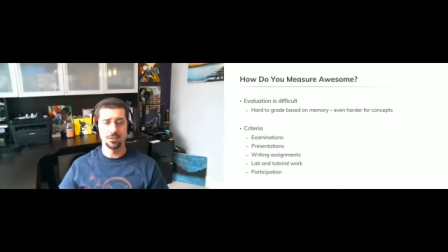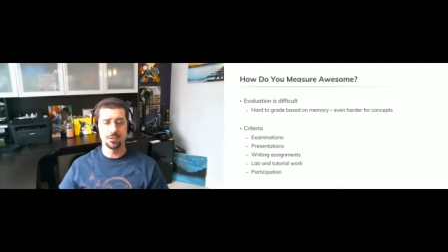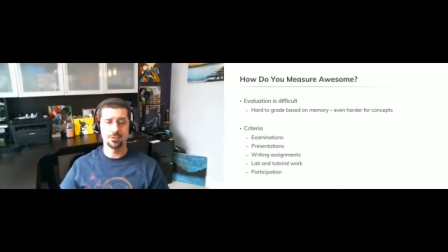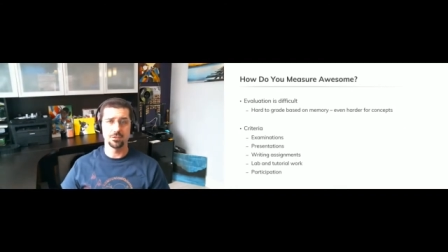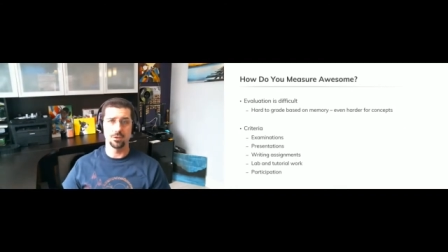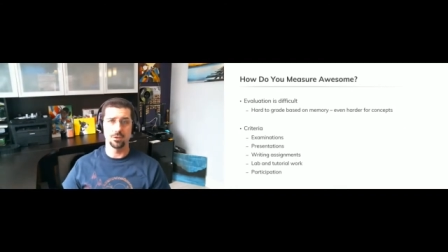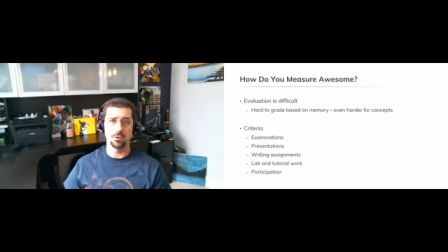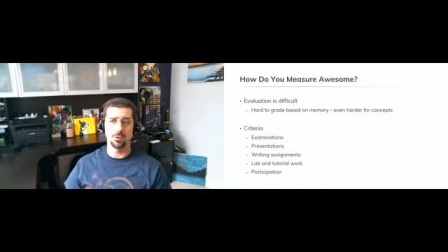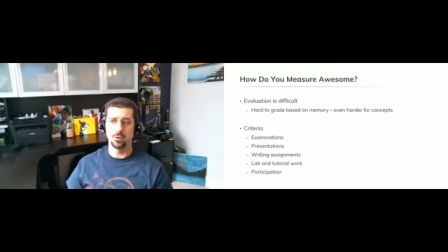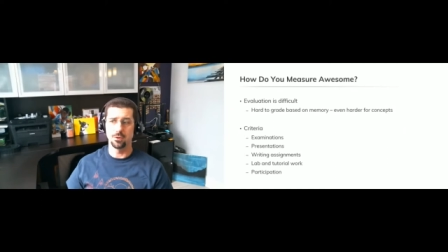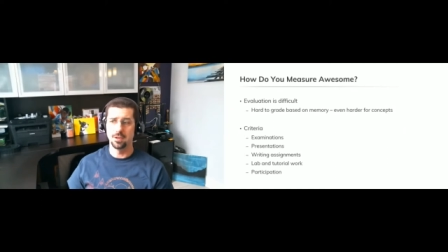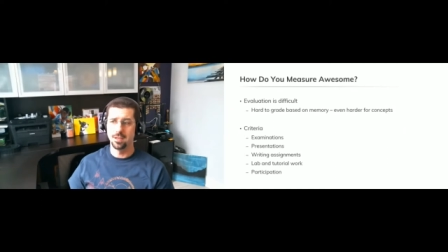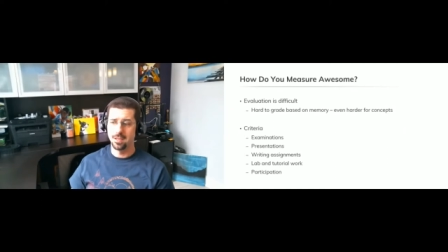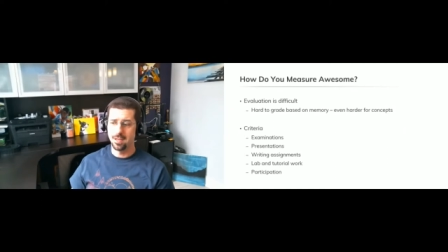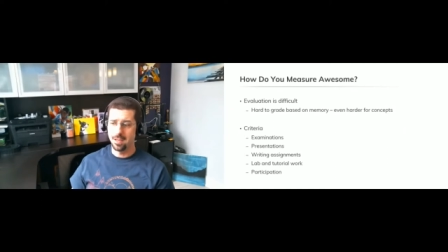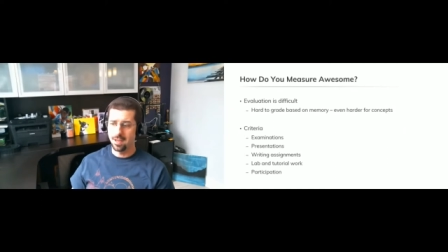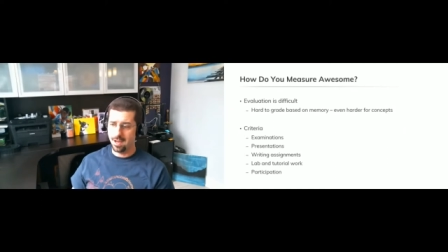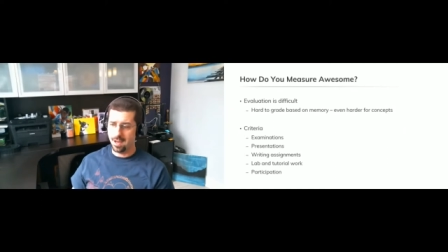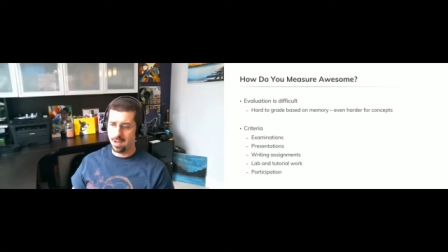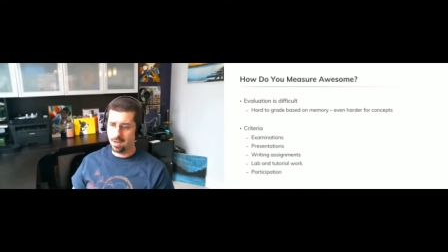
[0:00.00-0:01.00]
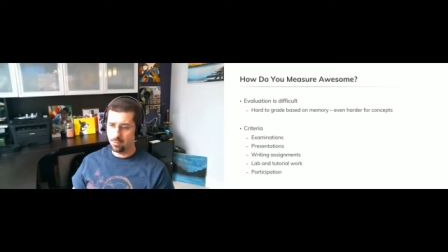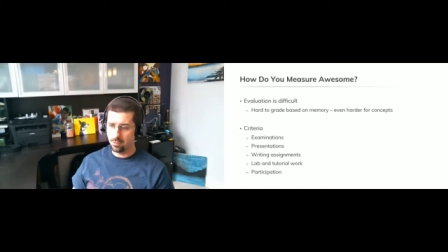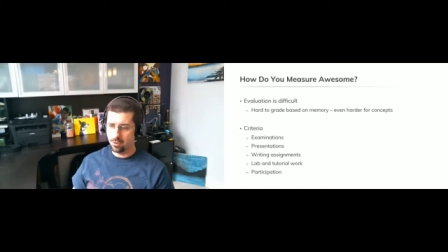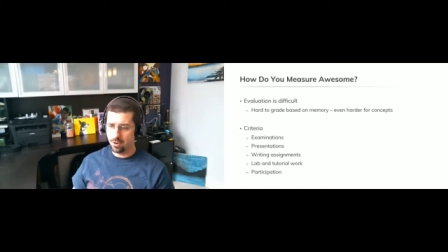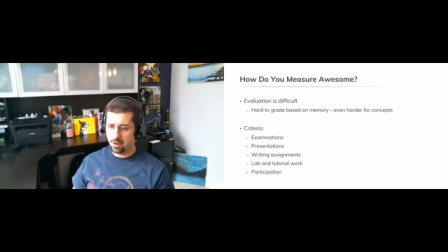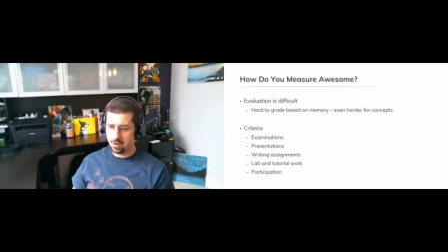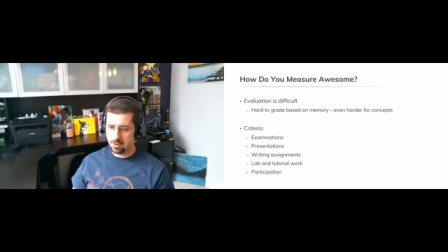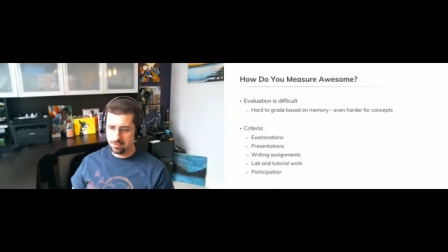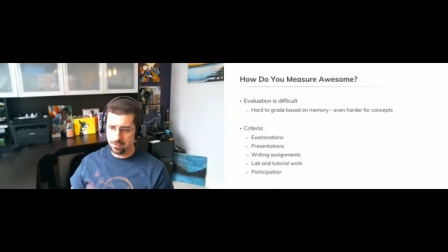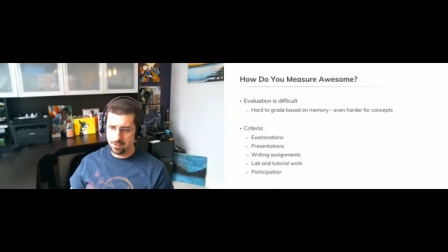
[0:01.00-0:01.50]
So I would
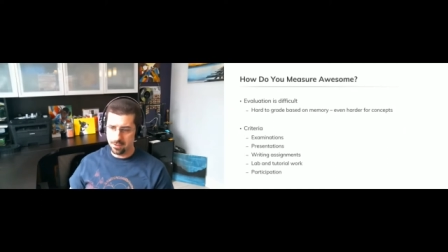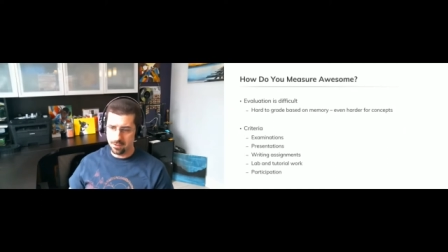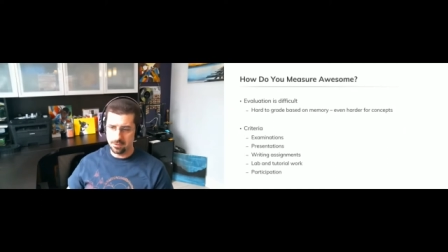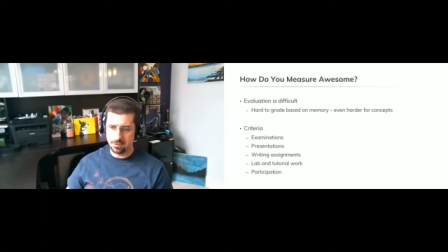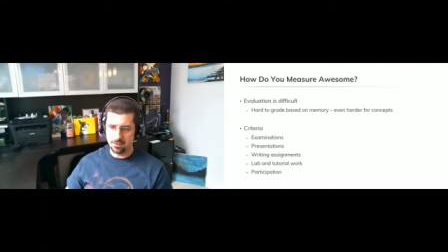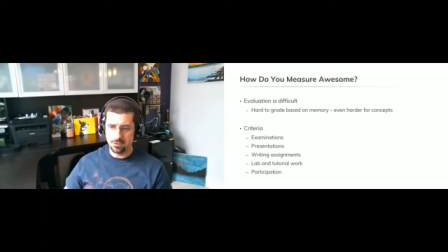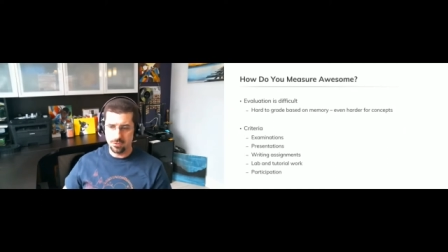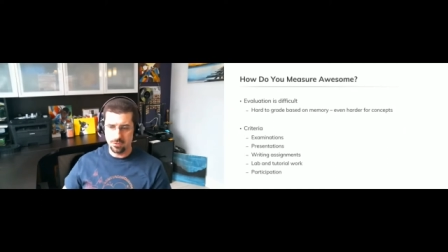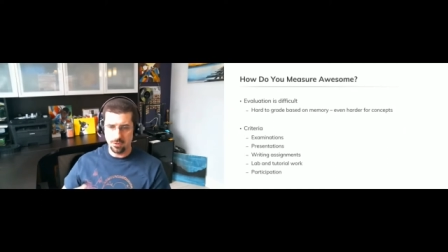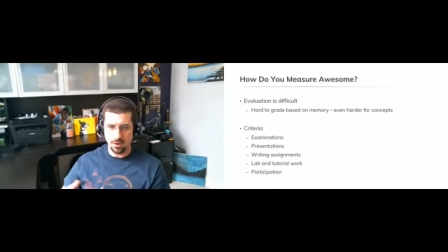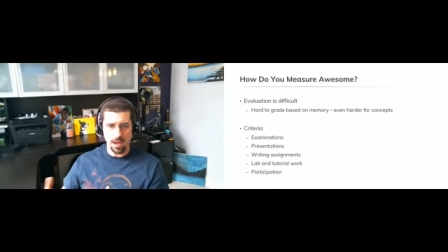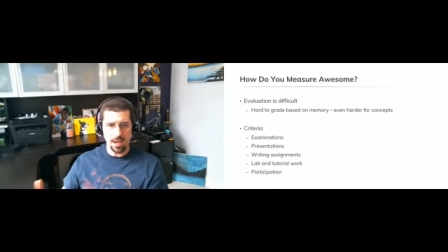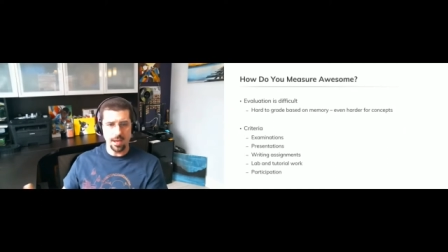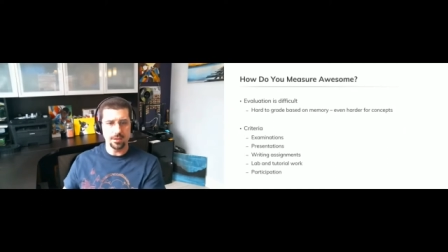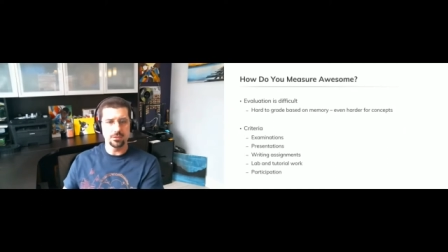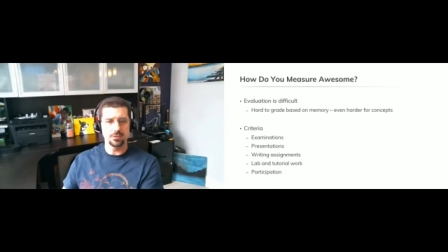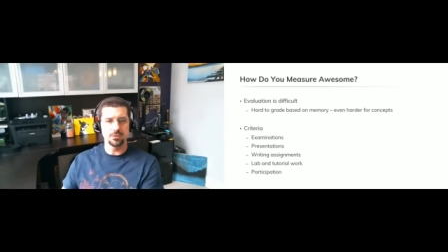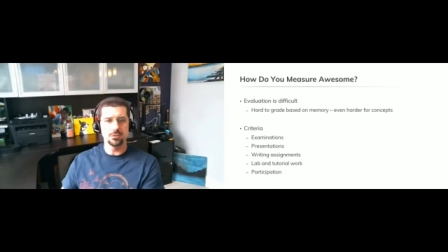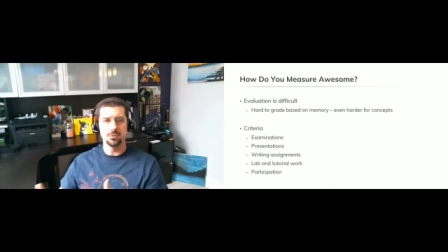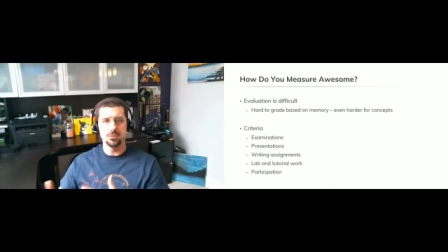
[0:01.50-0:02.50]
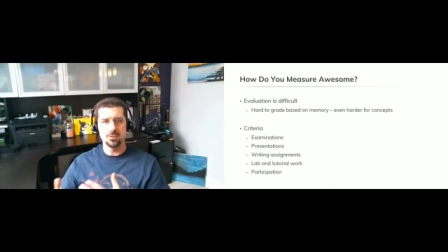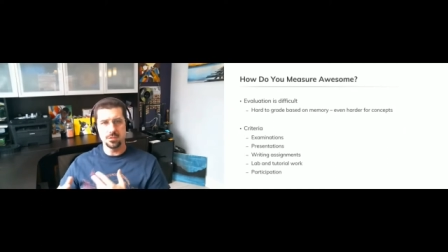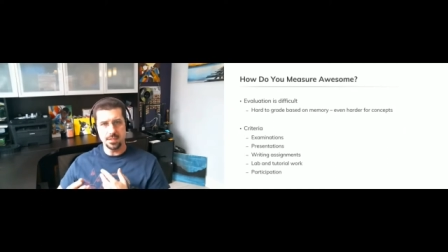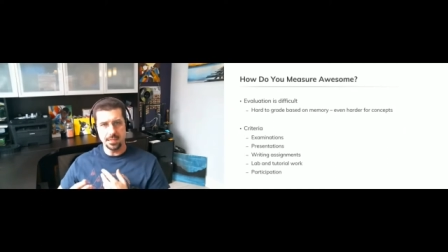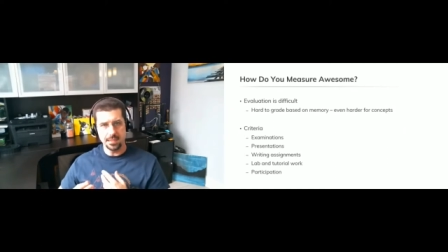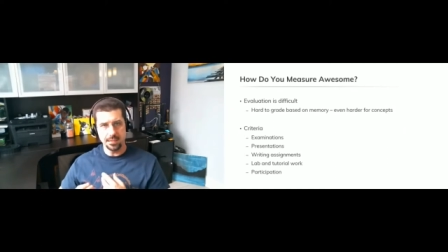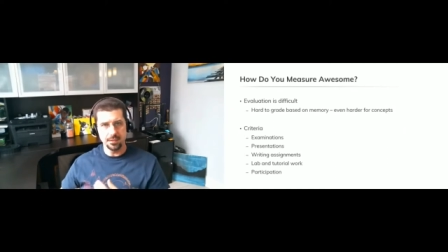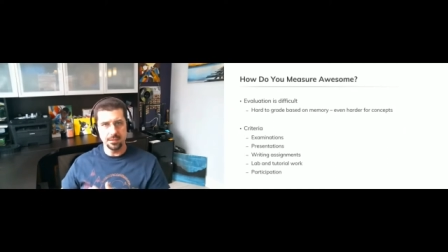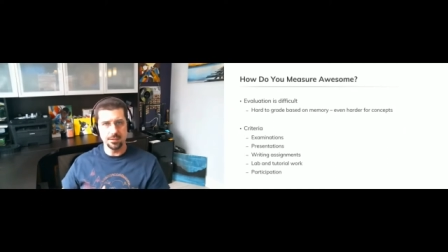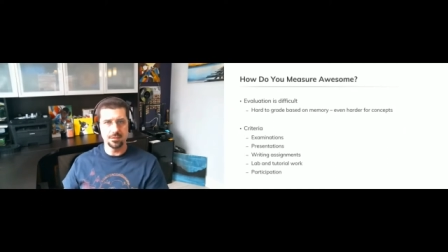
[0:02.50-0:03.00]
often drag students
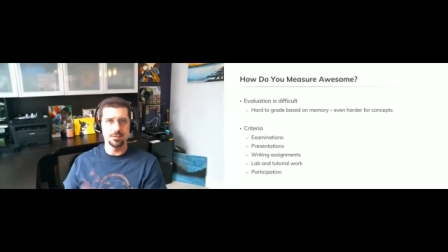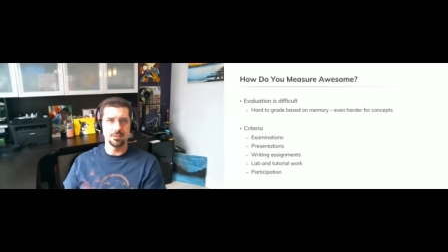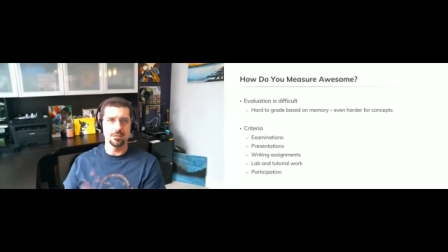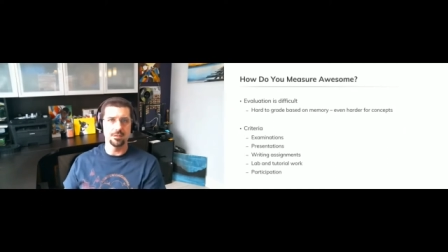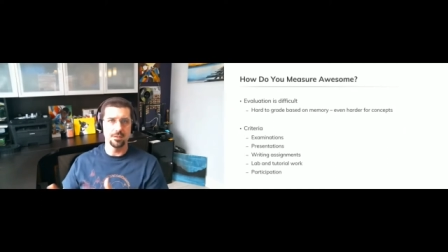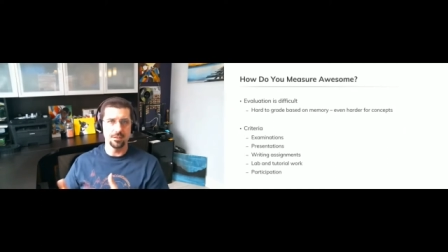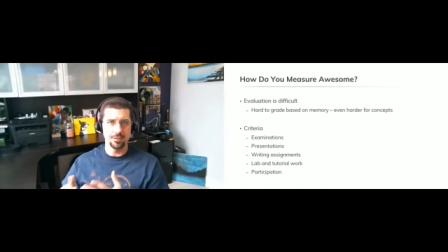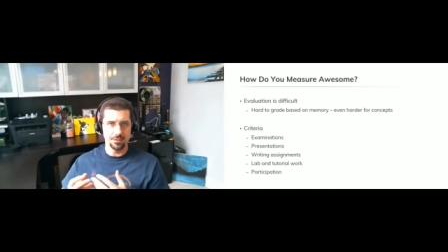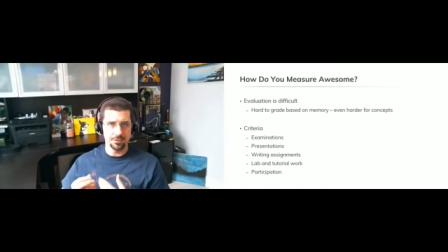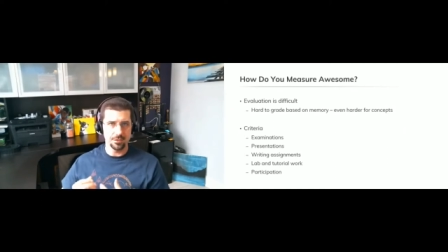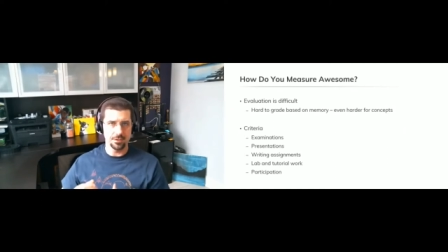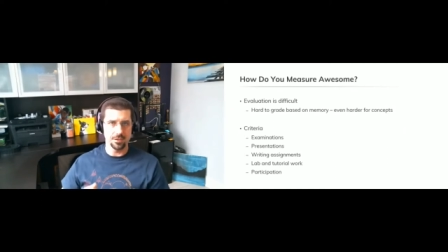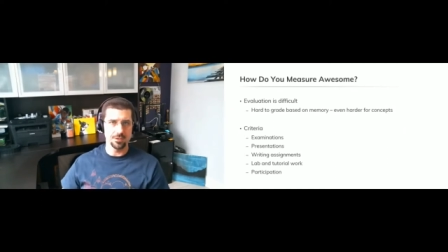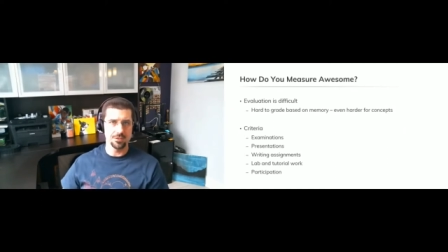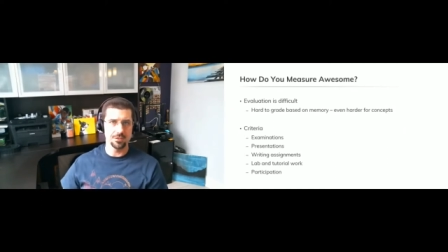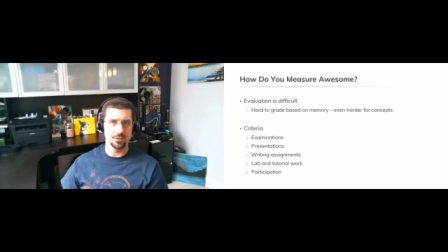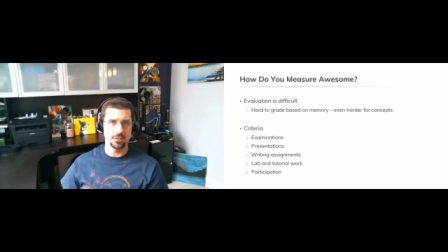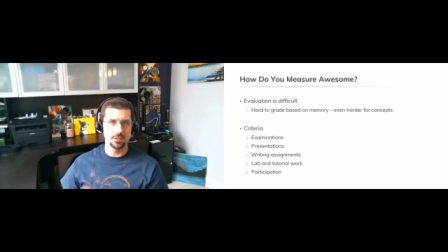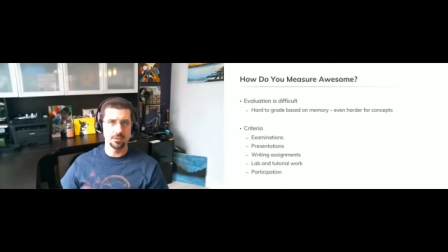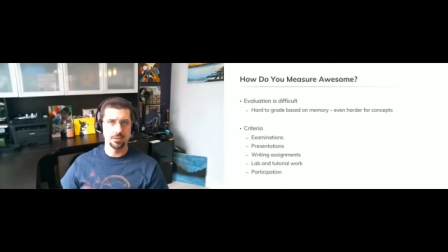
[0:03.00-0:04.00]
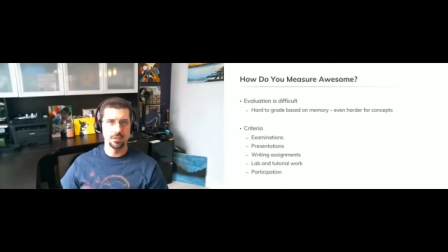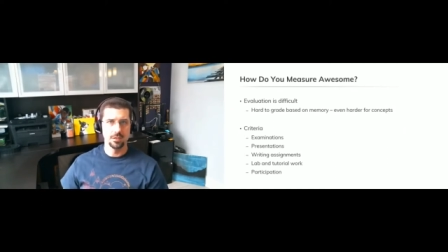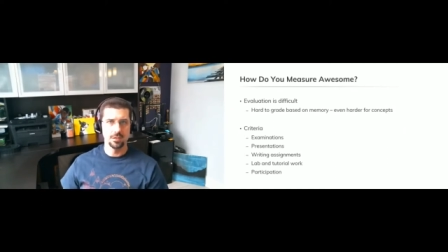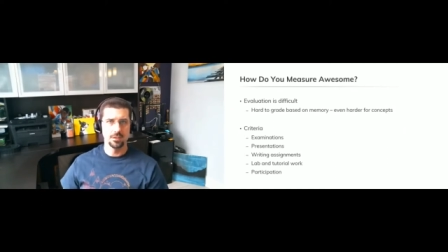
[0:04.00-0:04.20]
into the discussion